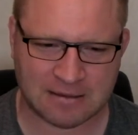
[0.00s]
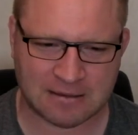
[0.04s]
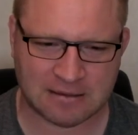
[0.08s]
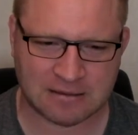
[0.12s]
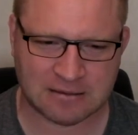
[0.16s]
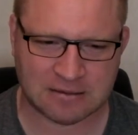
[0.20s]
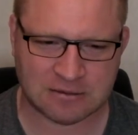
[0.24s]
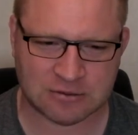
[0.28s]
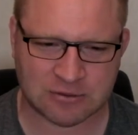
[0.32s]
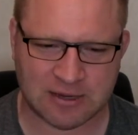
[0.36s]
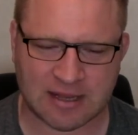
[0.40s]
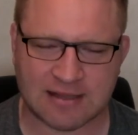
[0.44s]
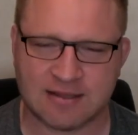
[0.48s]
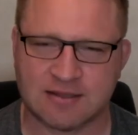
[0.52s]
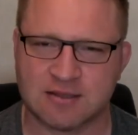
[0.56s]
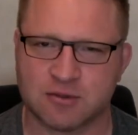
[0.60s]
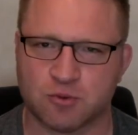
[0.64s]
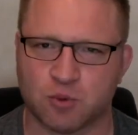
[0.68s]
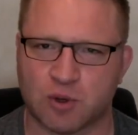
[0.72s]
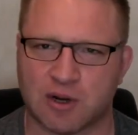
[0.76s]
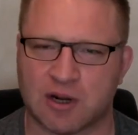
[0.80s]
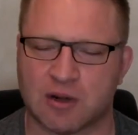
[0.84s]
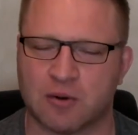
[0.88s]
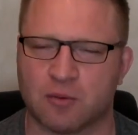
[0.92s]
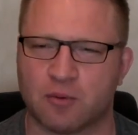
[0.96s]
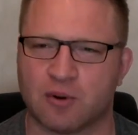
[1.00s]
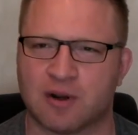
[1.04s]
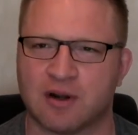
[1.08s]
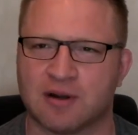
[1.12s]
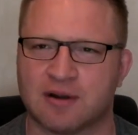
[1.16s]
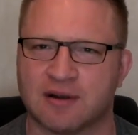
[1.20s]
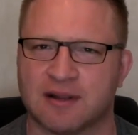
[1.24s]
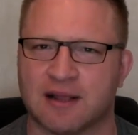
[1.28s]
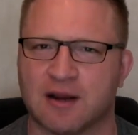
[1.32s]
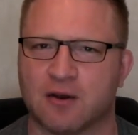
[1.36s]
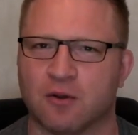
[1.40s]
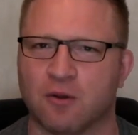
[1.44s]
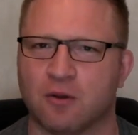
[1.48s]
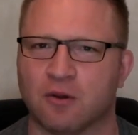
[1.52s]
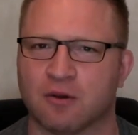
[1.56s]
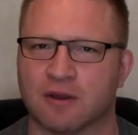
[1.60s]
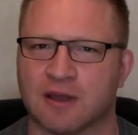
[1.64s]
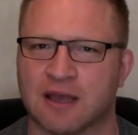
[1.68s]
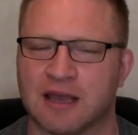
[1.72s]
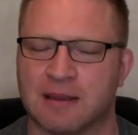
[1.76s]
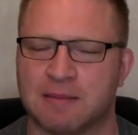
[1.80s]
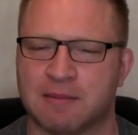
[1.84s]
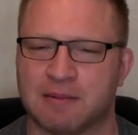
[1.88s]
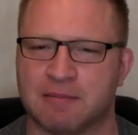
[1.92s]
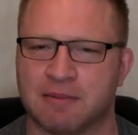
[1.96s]
So that's where that all
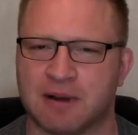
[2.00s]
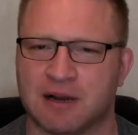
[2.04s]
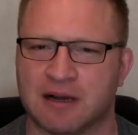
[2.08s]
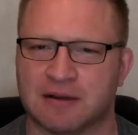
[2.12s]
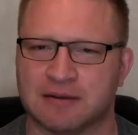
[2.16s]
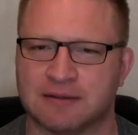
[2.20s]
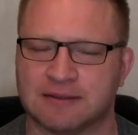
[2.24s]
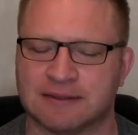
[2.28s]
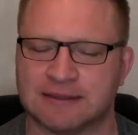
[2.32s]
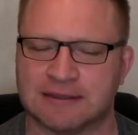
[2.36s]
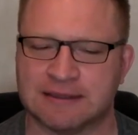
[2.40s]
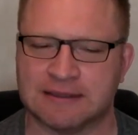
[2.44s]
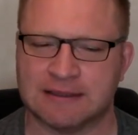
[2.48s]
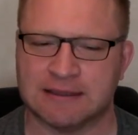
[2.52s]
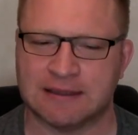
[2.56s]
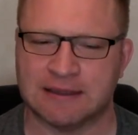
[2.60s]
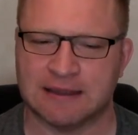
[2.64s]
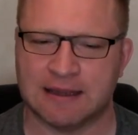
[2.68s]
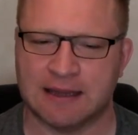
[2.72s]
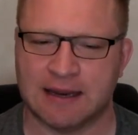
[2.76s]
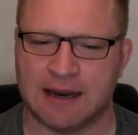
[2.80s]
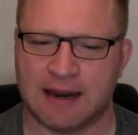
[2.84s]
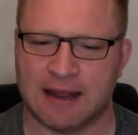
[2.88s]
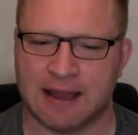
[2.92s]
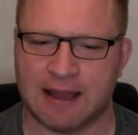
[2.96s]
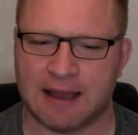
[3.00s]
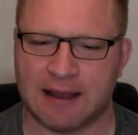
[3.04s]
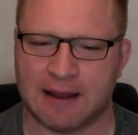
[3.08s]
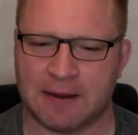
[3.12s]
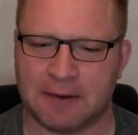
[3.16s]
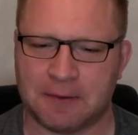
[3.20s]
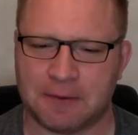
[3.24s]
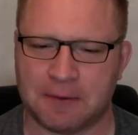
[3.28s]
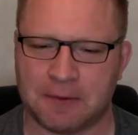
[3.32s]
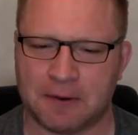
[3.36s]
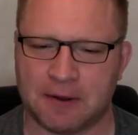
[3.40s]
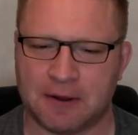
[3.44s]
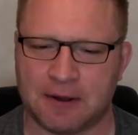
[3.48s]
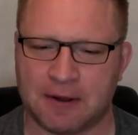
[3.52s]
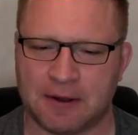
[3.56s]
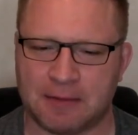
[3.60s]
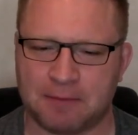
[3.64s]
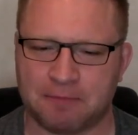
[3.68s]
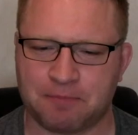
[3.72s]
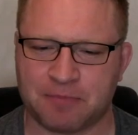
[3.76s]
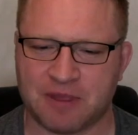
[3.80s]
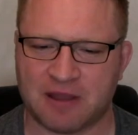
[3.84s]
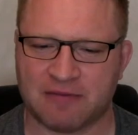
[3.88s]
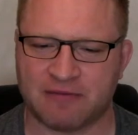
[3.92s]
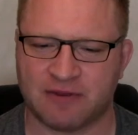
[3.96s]
came about.
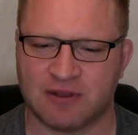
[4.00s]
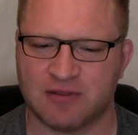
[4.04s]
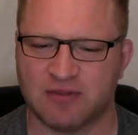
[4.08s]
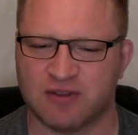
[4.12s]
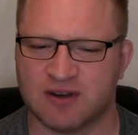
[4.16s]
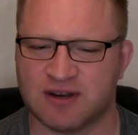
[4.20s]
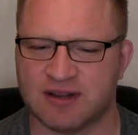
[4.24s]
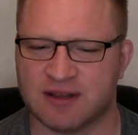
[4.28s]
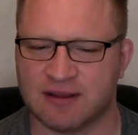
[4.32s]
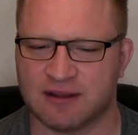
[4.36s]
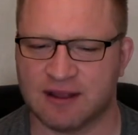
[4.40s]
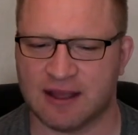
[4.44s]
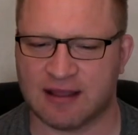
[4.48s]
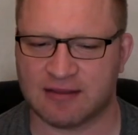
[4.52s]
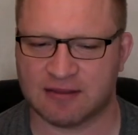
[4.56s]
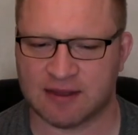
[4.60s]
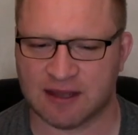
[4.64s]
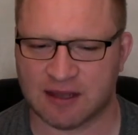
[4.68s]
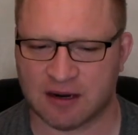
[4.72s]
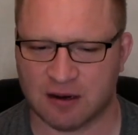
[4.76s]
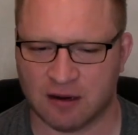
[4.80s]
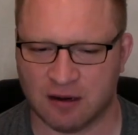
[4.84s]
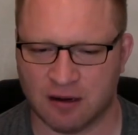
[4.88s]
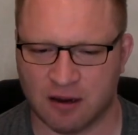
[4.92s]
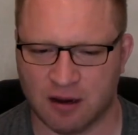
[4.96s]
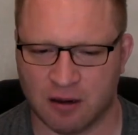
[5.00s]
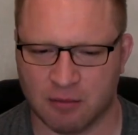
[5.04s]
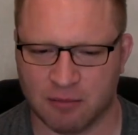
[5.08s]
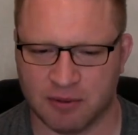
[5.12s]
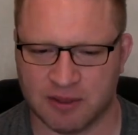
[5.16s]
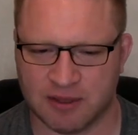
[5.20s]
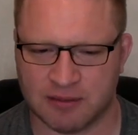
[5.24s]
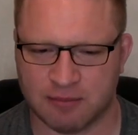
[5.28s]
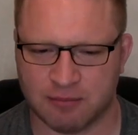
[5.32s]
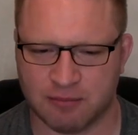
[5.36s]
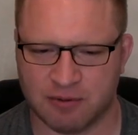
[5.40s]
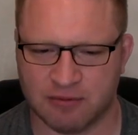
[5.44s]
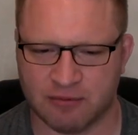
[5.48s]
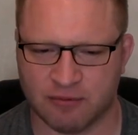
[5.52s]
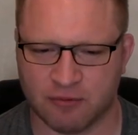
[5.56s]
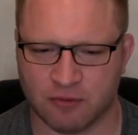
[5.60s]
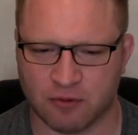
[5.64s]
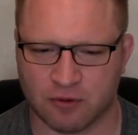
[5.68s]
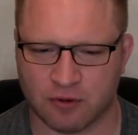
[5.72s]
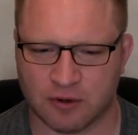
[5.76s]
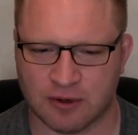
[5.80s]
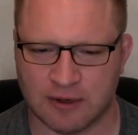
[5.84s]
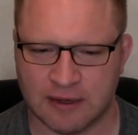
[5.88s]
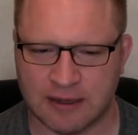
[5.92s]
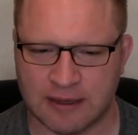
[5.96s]
Now I've hinted at that a little bit
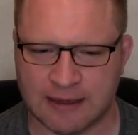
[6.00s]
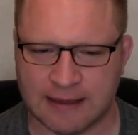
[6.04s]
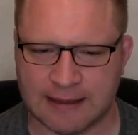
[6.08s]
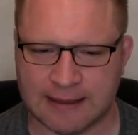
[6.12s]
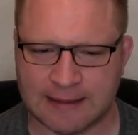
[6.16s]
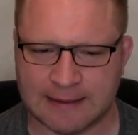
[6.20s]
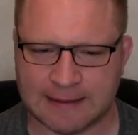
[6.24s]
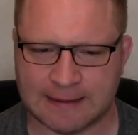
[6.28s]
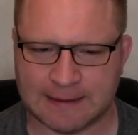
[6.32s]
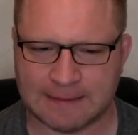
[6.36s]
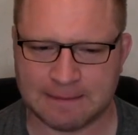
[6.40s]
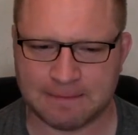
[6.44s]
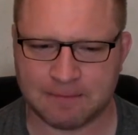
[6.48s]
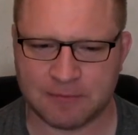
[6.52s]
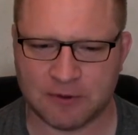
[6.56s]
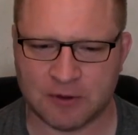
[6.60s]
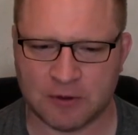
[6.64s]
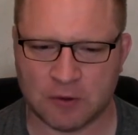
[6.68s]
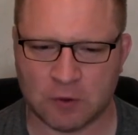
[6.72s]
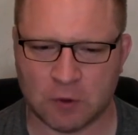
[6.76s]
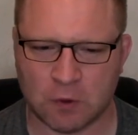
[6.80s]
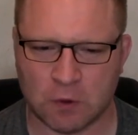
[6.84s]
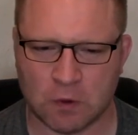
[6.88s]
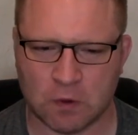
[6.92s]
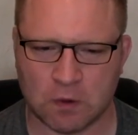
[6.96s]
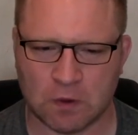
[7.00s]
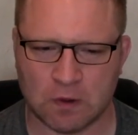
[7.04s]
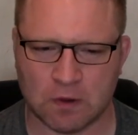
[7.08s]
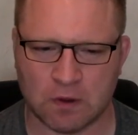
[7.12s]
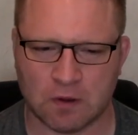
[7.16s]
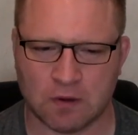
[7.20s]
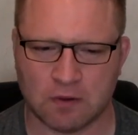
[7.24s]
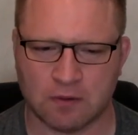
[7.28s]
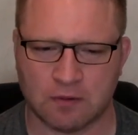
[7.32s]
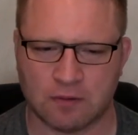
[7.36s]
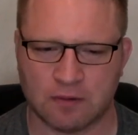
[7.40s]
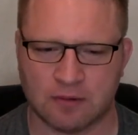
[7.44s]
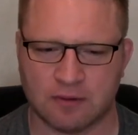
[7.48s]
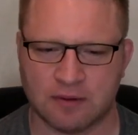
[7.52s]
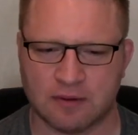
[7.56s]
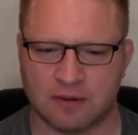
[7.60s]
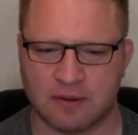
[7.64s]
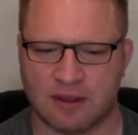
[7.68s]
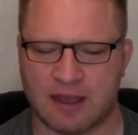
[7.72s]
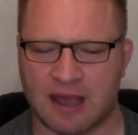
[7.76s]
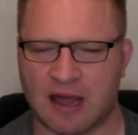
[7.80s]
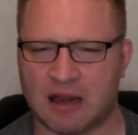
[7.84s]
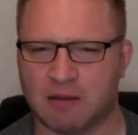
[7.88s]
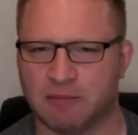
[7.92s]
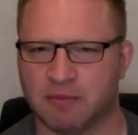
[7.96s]
before. The whole
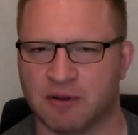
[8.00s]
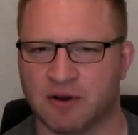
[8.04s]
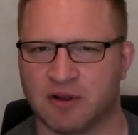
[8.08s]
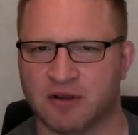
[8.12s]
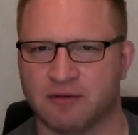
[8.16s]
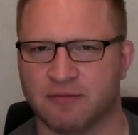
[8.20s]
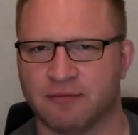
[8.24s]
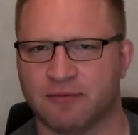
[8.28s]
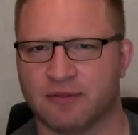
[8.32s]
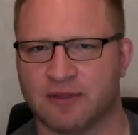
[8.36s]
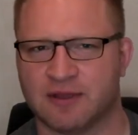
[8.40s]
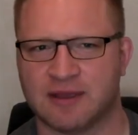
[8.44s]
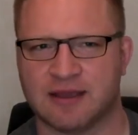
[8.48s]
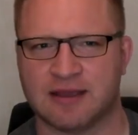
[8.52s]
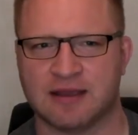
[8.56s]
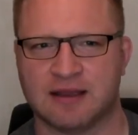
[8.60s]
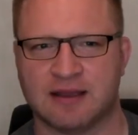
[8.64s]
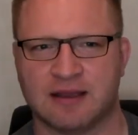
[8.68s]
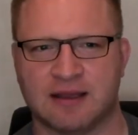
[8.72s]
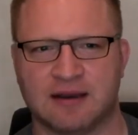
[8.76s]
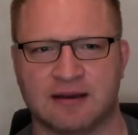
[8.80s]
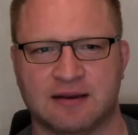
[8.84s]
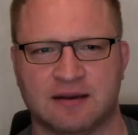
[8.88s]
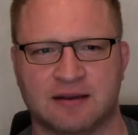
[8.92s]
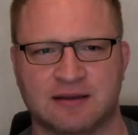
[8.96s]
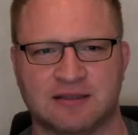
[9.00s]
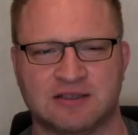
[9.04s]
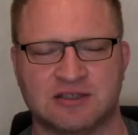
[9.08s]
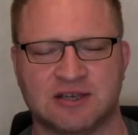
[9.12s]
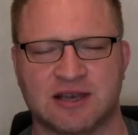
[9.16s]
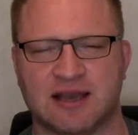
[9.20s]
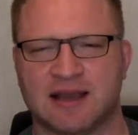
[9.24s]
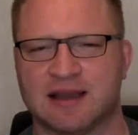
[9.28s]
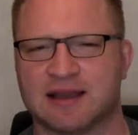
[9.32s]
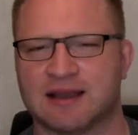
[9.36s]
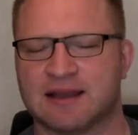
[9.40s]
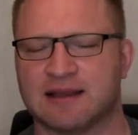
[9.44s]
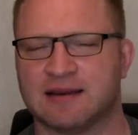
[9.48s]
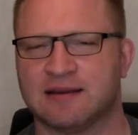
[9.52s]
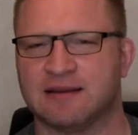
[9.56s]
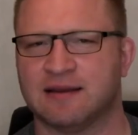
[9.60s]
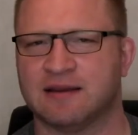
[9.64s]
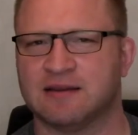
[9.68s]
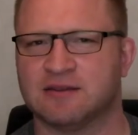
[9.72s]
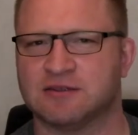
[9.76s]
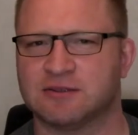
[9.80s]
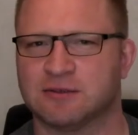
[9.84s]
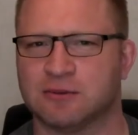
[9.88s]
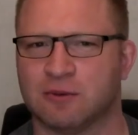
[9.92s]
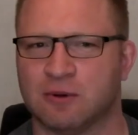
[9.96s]
Albanov thing and Jack
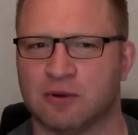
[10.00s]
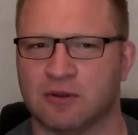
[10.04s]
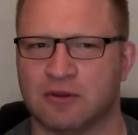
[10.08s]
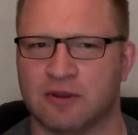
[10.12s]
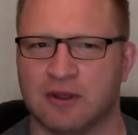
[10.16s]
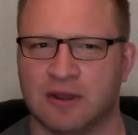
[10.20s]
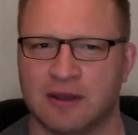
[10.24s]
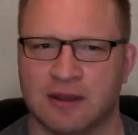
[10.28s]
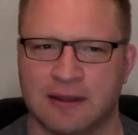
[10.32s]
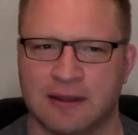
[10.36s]
and so on.